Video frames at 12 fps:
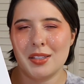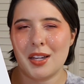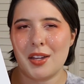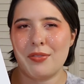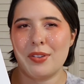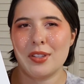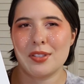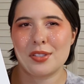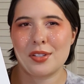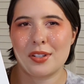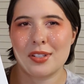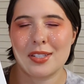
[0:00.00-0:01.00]
feel a
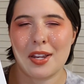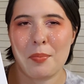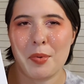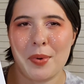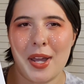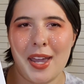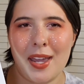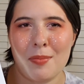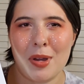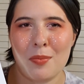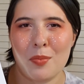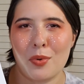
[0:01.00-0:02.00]
certain type of way
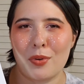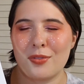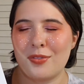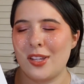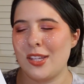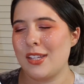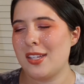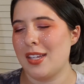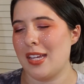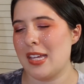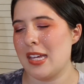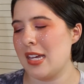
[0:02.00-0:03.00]
about Morphe
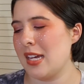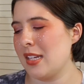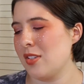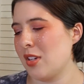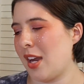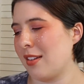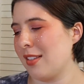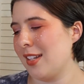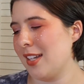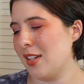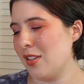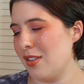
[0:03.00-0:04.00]
and Jaclyn
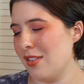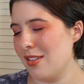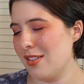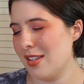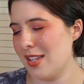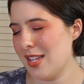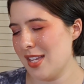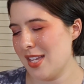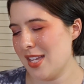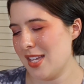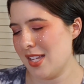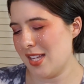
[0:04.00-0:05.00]
Hill,
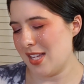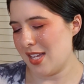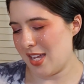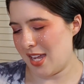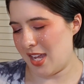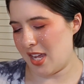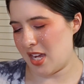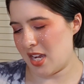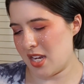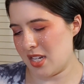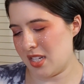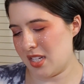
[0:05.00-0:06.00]

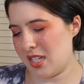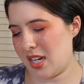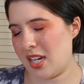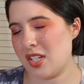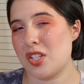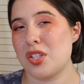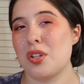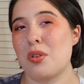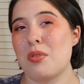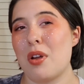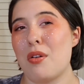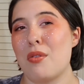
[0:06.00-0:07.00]
and I just don't
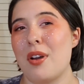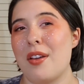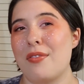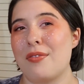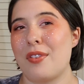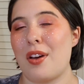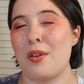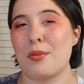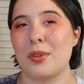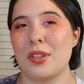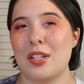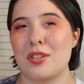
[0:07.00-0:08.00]
know if I'll
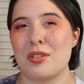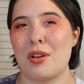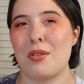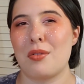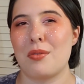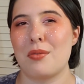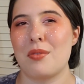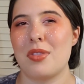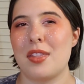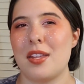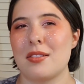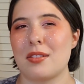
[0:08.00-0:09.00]
really show
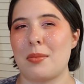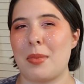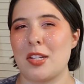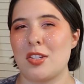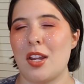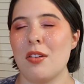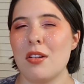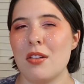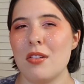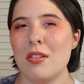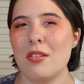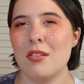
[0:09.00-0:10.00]
these on my
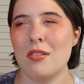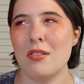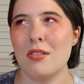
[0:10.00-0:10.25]
channel